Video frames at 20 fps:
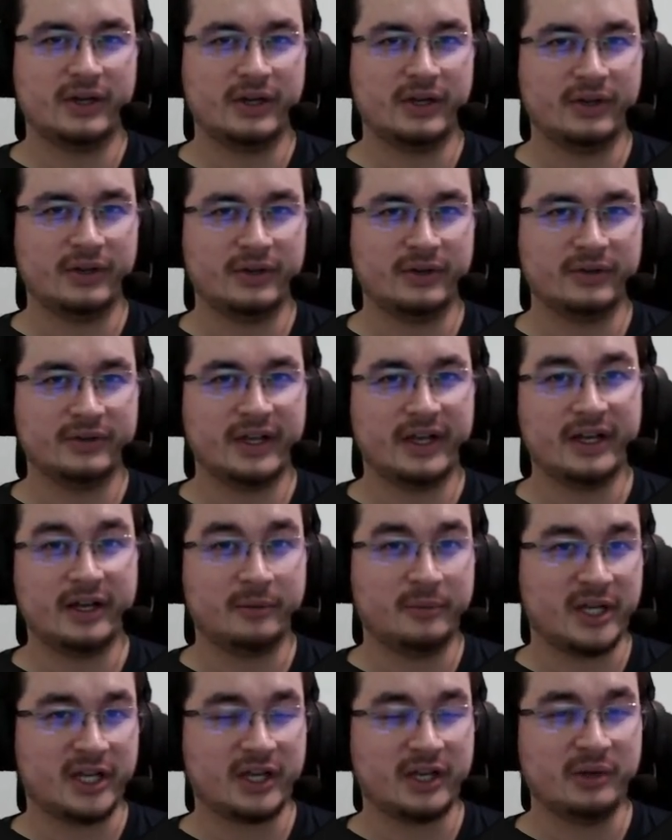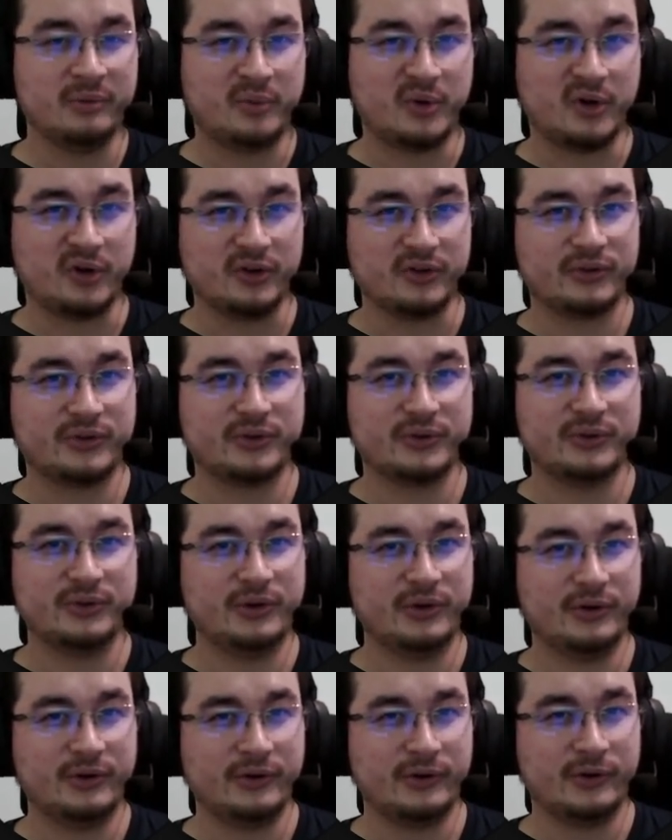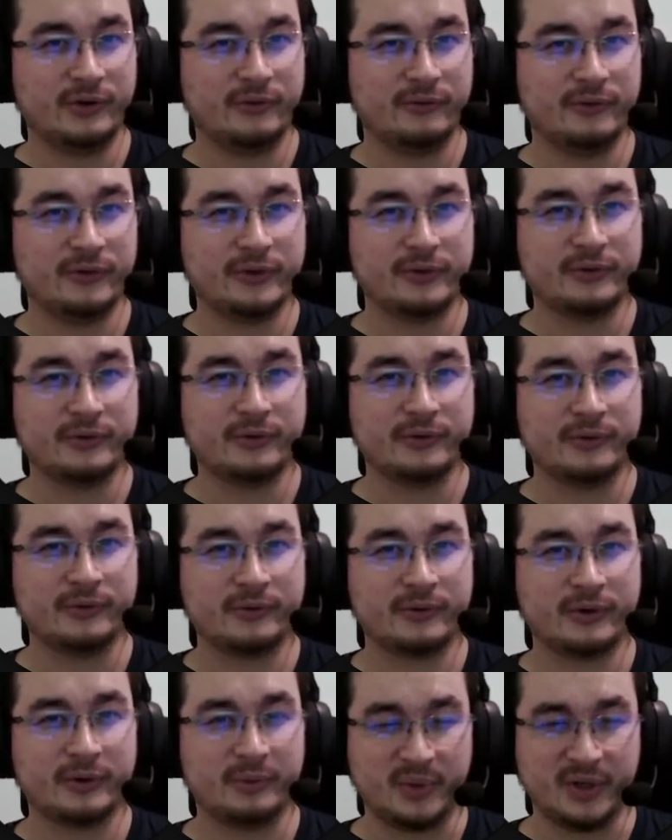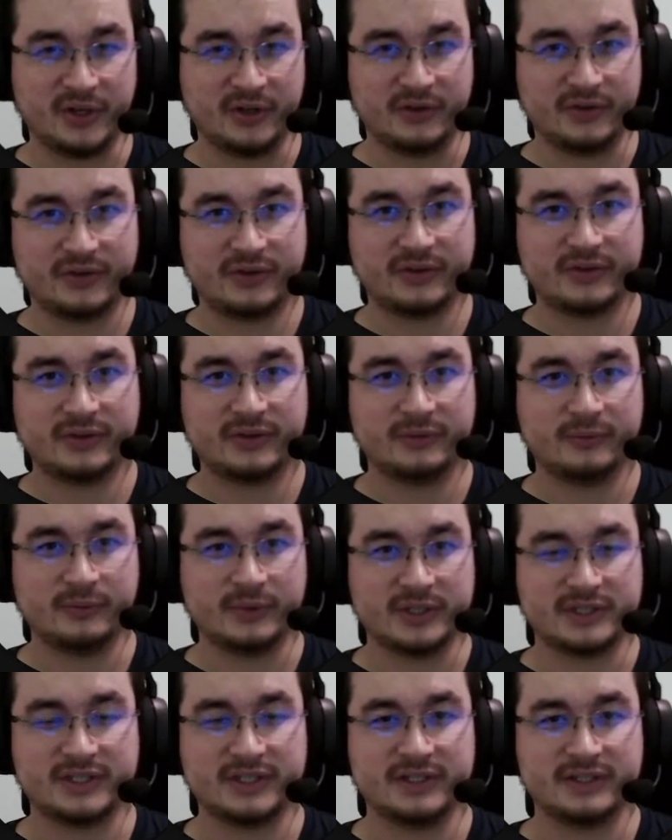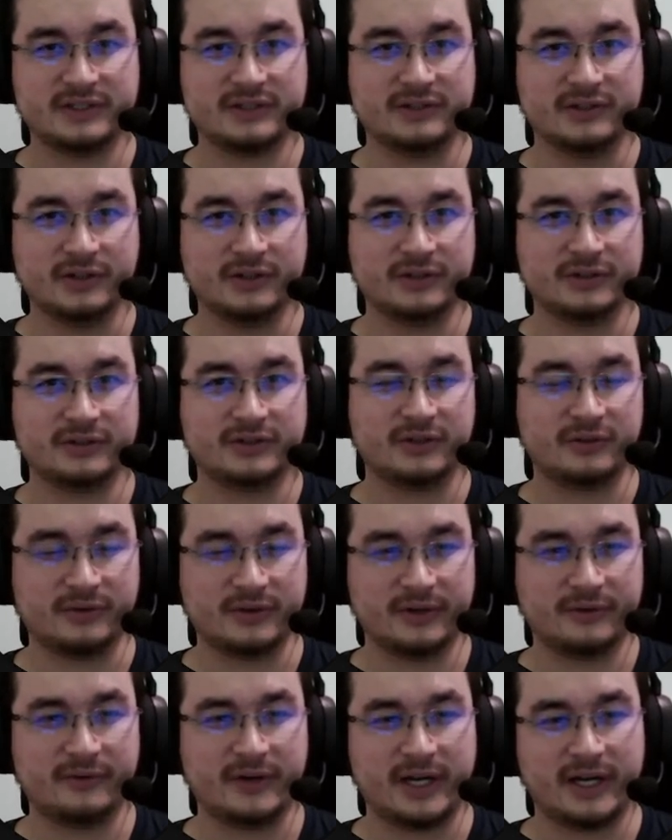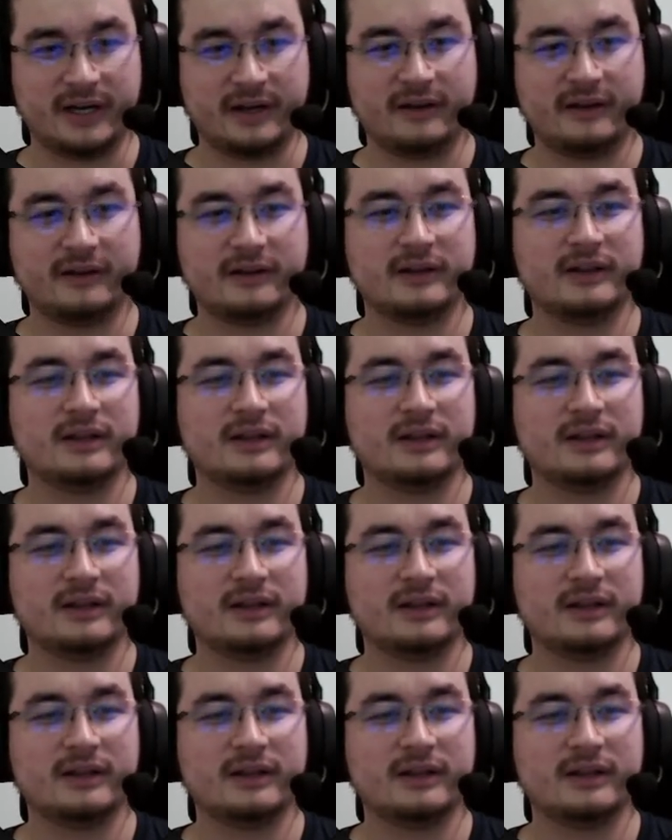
a dynamic import to the view component which is the story file.